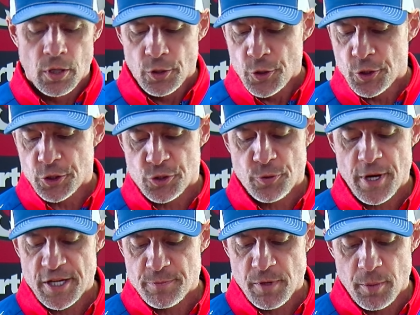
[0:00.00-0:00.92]
you could
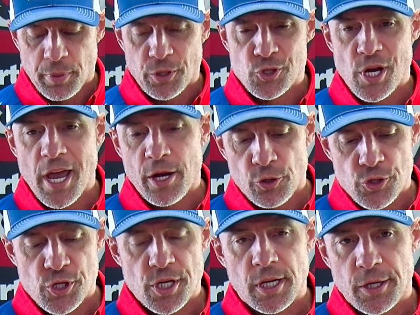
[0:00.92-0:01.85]
transmit a bunch of
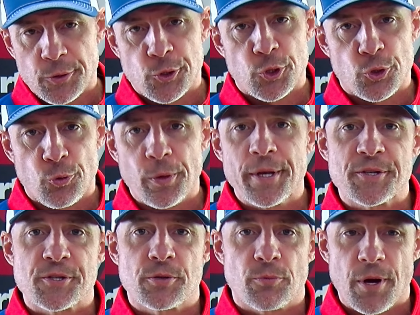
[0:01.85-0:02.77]
energy into your
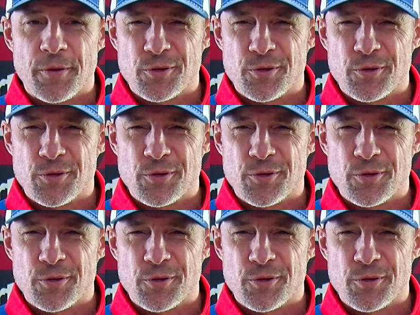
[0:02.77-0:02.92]
wrist, right?